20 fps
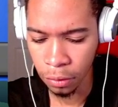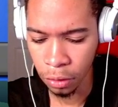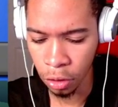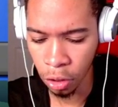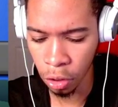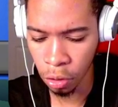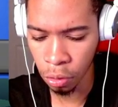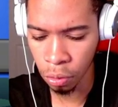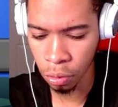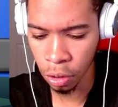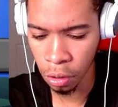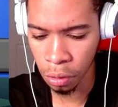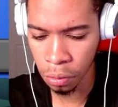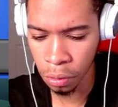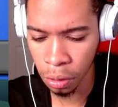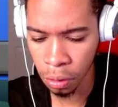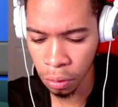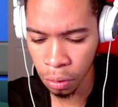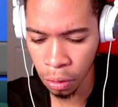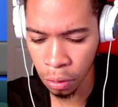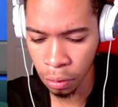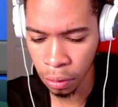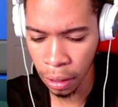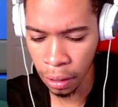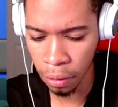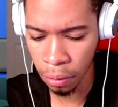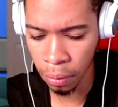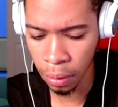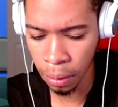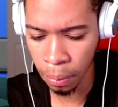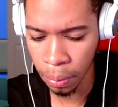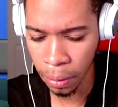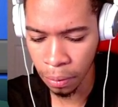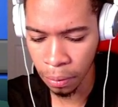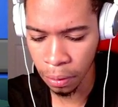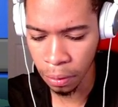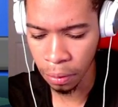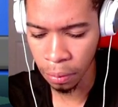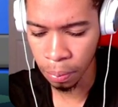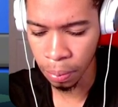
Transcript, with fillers: Don't, don't, don't, don't. I don't want to play with you.